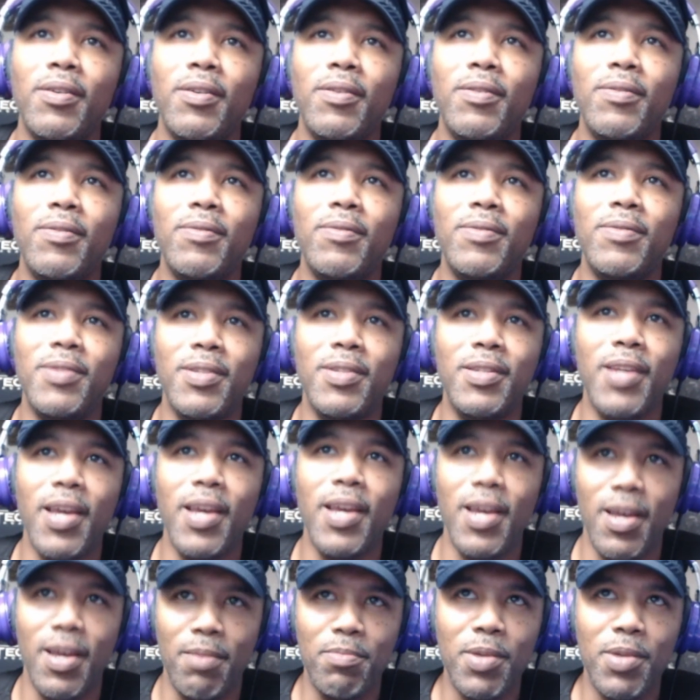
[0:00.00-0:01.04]

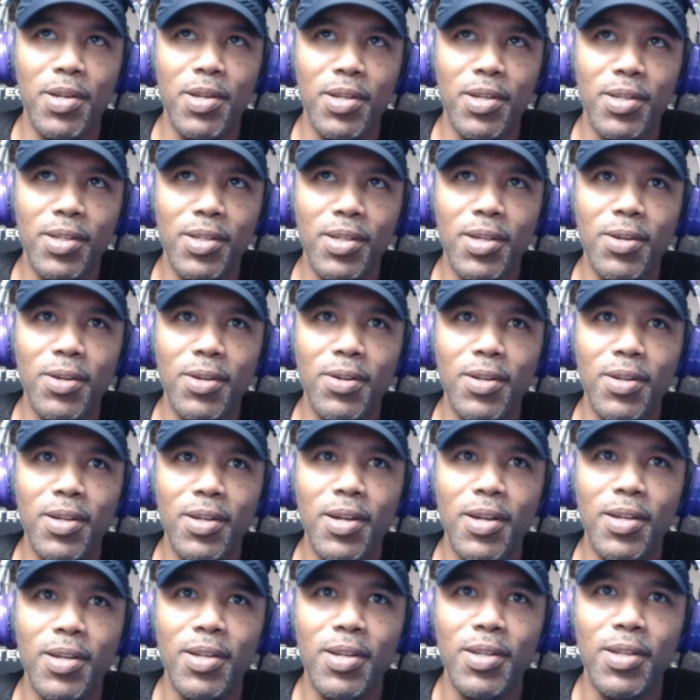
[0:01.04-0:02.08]
Yeah, I bet the security
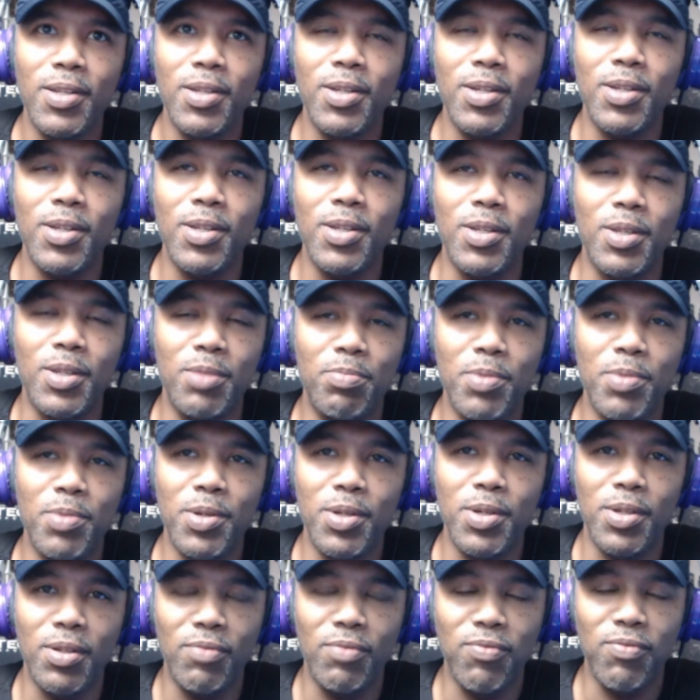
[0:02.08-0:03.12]
guard does get
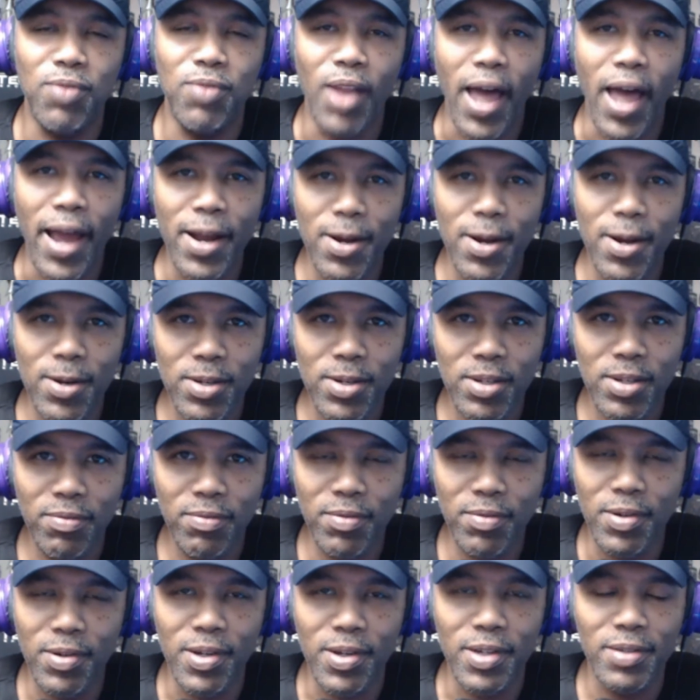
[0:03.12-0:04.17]
suspicious. Flyers
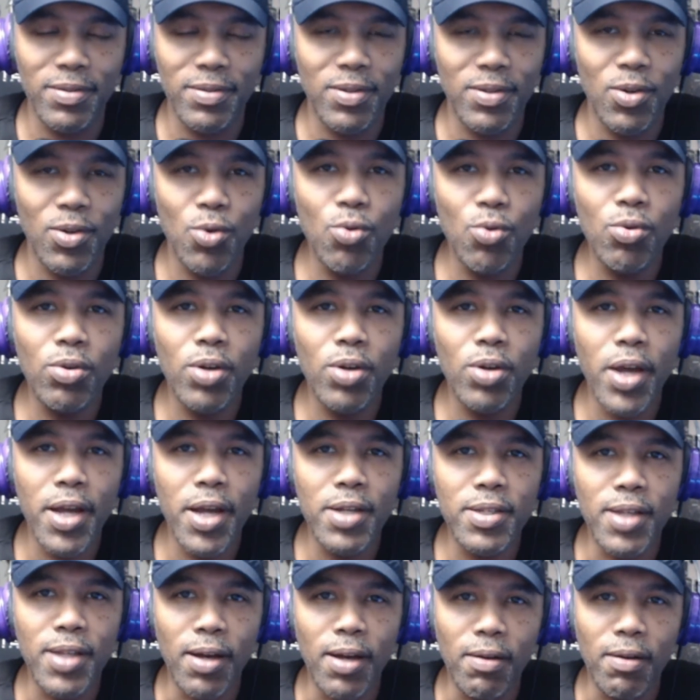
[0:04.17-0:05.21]
for who
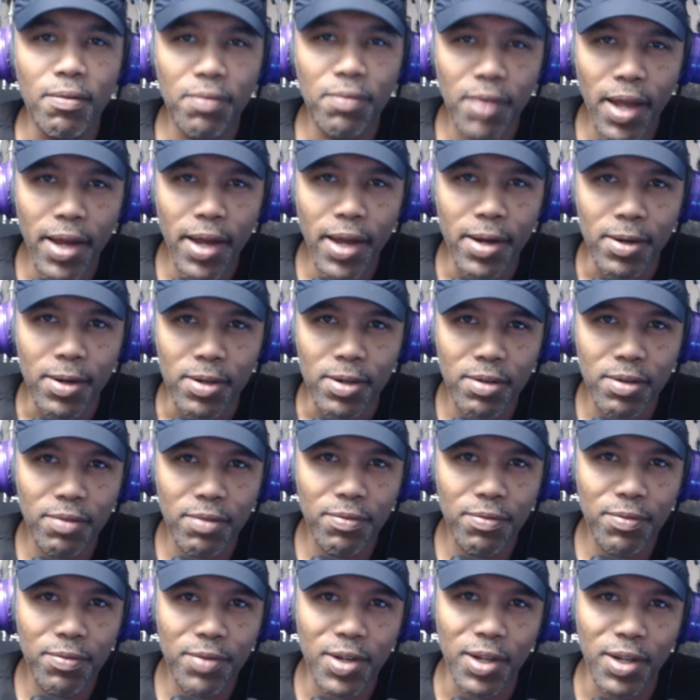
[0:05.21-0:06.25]
hands out
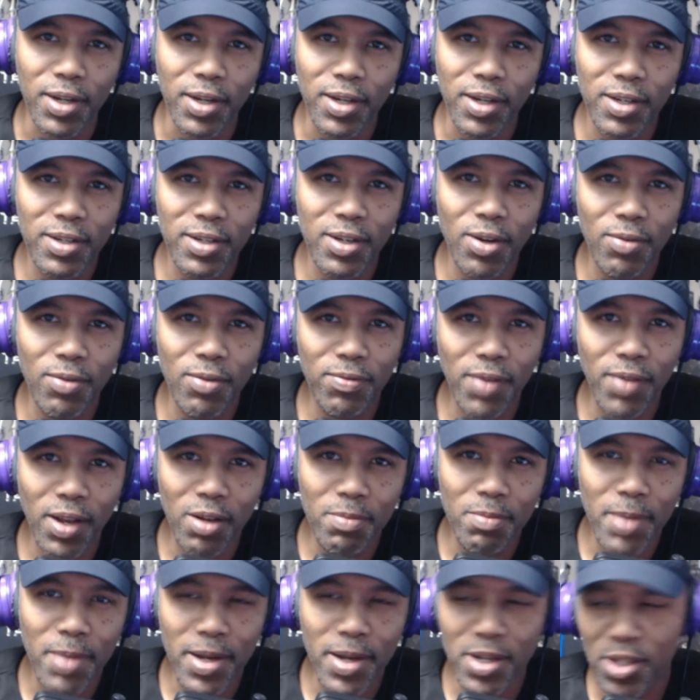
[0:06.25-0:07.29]
flyers to go
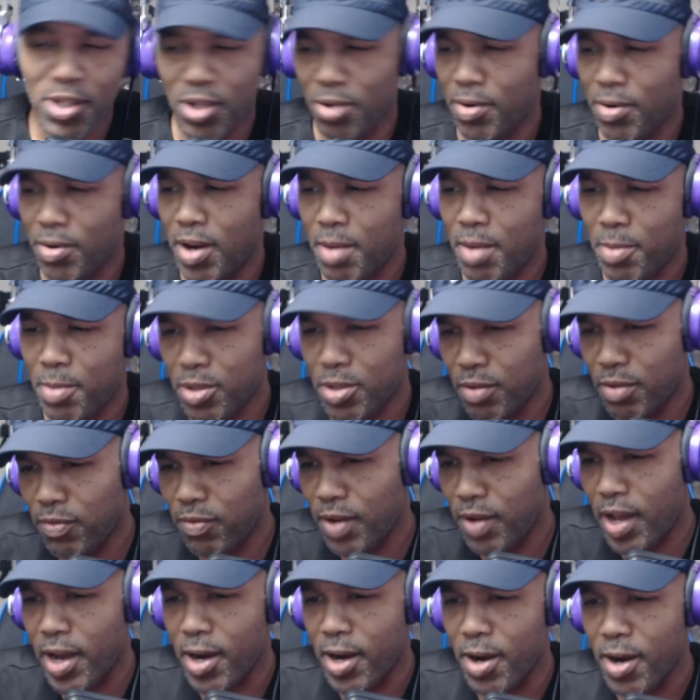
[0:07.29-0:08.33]
follow my Instagram? Here's a
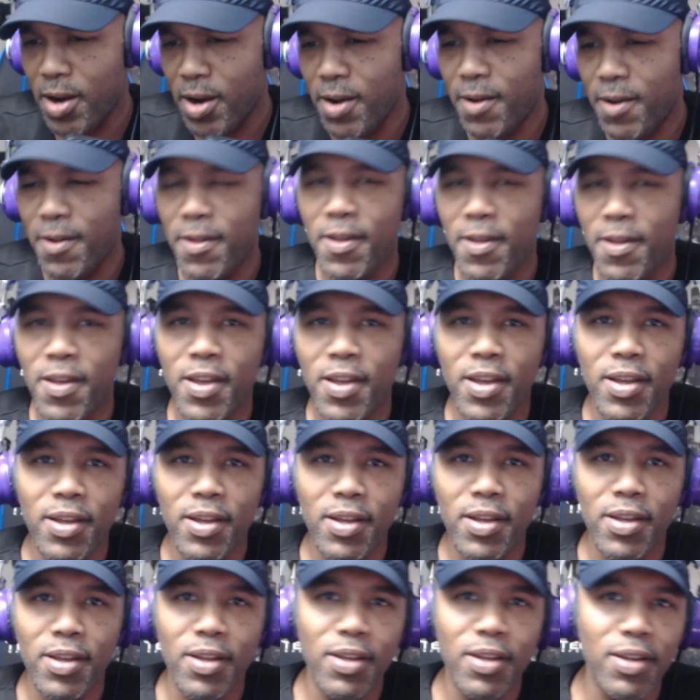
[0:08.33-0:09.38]
flyer.
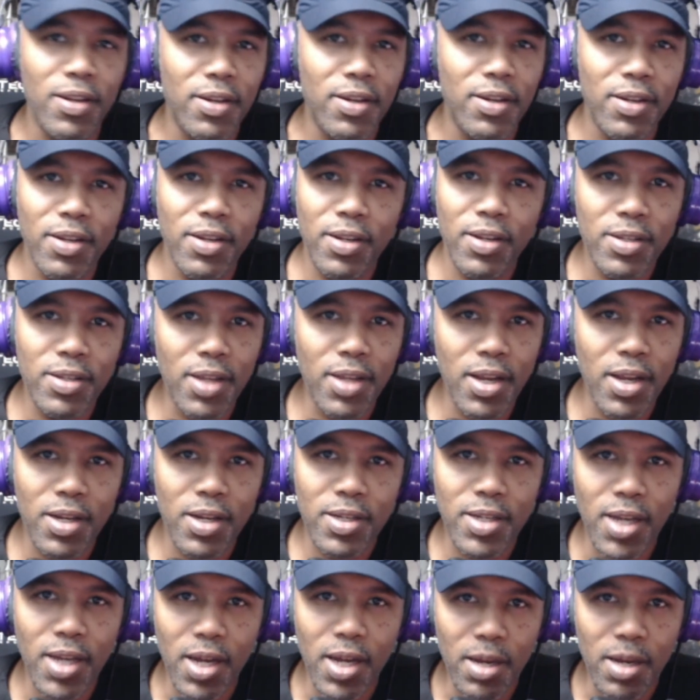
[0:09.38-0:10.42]
This ain't
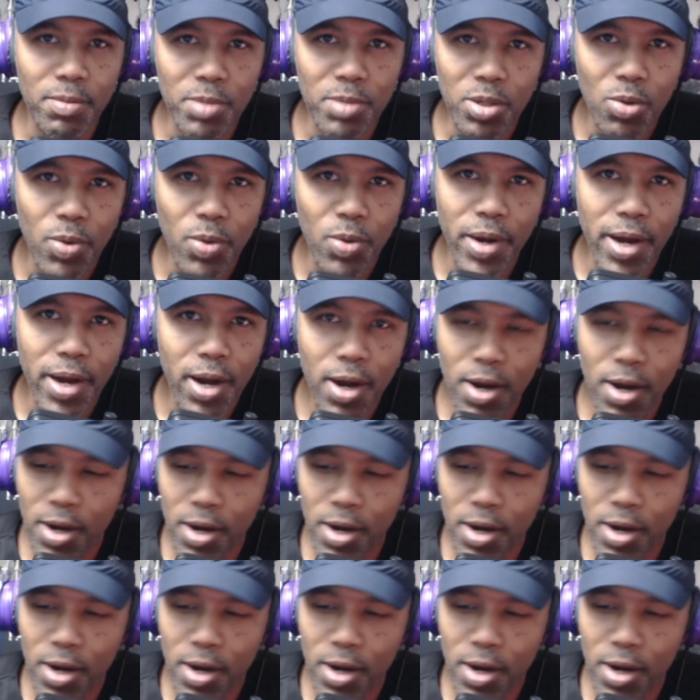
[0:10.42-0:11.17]
Times Square.